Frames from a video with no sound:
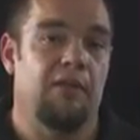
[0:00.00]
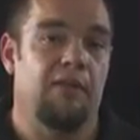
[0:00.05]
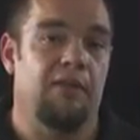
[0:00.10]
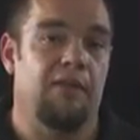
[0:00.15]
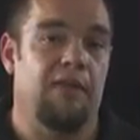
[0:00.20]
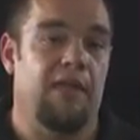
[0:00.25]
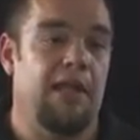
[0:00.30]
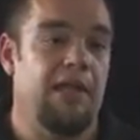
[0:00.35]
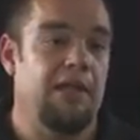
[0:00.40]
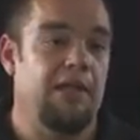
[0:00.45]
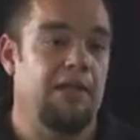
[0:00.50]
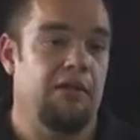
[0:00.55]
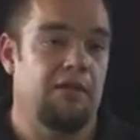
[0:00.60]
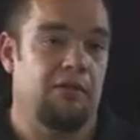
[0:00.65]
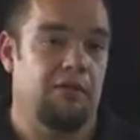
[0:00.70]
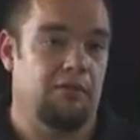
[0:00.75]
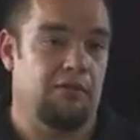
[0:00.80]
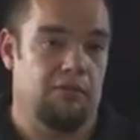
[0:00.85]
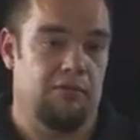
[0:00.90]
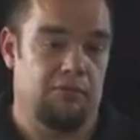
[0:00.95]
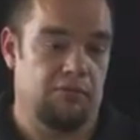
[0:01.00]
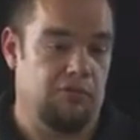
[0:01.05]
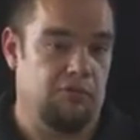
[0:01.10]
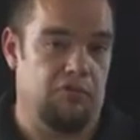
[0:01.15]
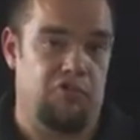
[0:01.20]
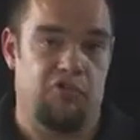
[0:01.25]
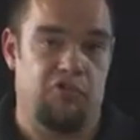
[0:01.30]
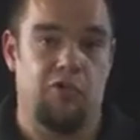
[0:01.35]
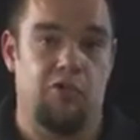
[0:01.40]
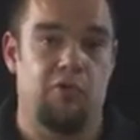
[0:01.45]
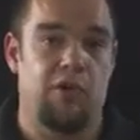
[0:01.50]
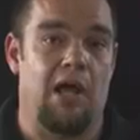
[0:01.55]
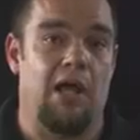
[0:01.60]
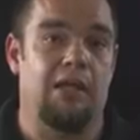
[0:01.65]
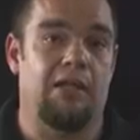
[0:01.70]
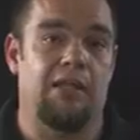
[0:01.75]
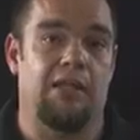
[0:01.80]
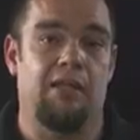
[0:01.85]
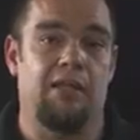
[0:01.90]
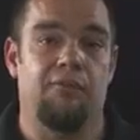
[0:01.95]
they do
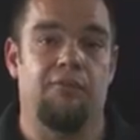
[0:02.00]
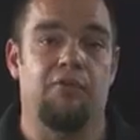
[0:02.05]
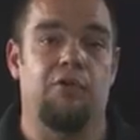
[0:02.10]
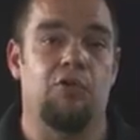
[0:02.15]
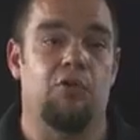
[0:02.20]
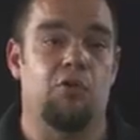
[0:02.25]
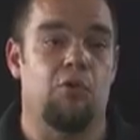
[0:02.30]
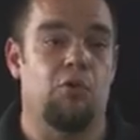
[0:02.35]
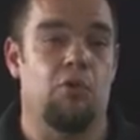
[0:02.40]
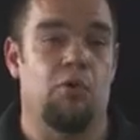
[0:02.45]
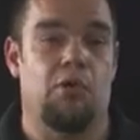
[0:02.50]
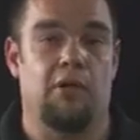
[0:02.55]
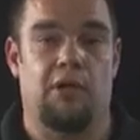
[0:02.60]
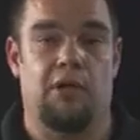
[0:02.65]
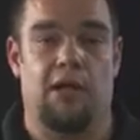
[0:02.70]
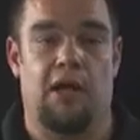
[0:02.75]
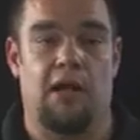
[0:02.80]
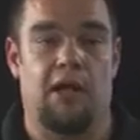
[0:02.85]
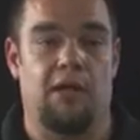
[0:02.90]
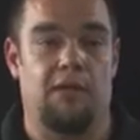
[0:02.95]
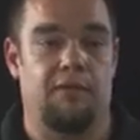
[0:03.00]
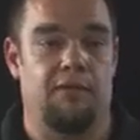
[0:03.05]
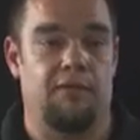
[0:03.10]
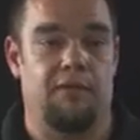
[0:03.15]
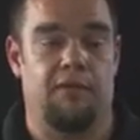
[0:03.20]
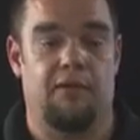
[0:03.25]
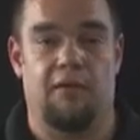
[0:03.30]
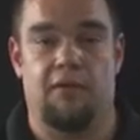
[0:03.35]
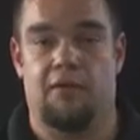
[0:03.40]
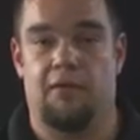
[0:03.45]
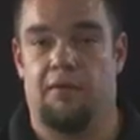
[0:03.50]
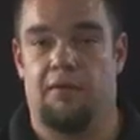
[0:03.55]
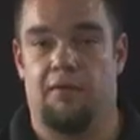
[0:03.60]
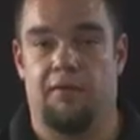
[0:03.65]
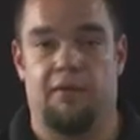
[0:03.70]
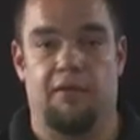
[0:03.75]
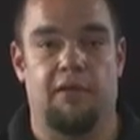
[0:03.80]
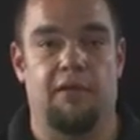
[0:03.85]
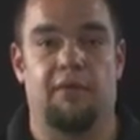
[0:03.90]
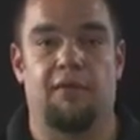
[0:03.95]
not give you
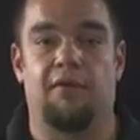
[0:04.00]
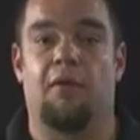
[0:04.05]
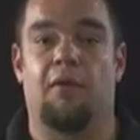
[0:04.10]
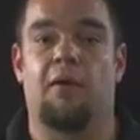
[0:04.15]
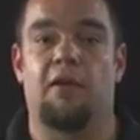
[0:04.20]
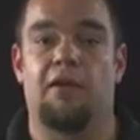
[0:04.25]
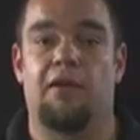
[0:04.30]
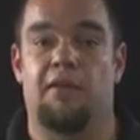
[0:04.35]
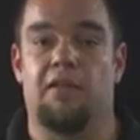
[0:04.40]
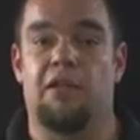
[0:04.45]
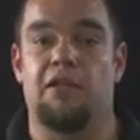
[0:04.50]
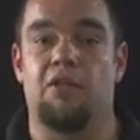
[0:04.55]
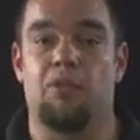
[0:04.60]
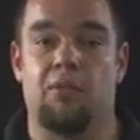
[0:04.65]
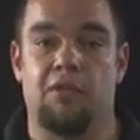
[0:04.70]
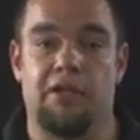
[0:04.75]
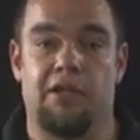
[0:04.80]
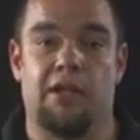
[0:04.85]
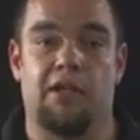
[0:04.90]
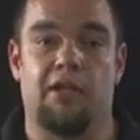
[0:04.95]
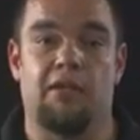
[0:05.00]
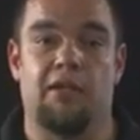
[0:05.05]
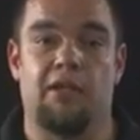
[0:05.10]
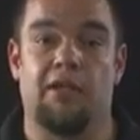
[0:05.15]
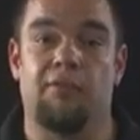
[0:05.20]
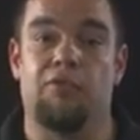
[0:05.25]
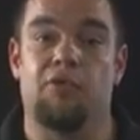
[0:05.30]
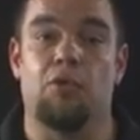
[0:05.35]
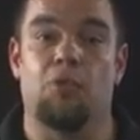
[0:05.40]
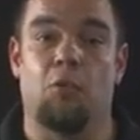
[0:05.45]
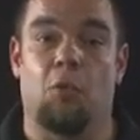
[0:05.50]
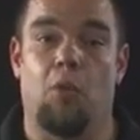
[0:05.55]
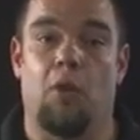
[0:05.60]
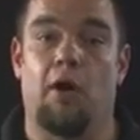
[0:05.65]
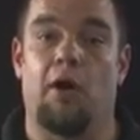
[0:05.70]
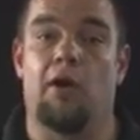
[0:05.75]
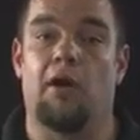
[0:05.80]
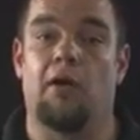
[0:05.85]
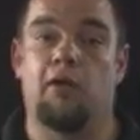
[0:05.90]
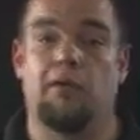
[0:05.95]
the authority that you would get if you
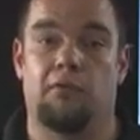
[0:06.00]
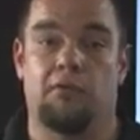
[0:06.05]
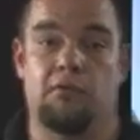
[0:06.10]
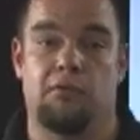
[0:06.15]
were